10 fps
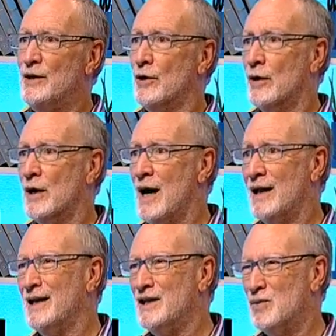Your
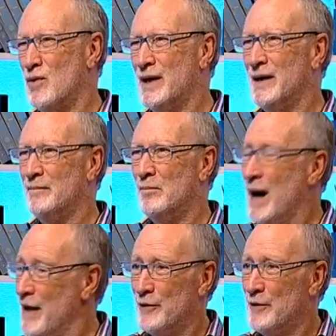colleagues won't get
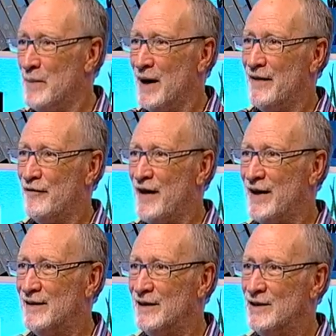bothered by the
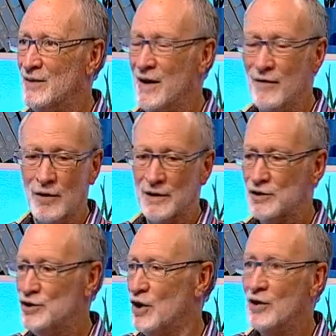fact that you have all this
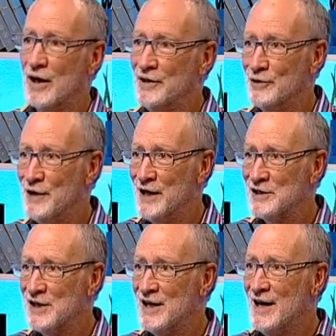junk on your
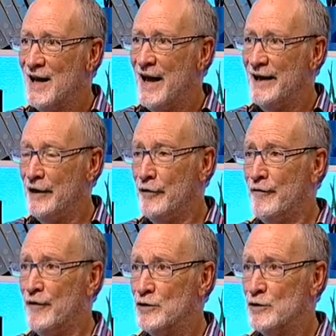desk and it
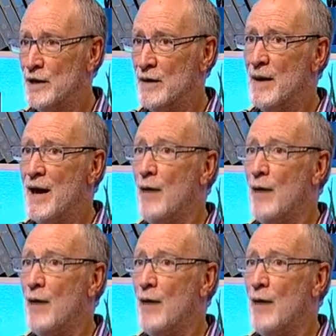interferes with them.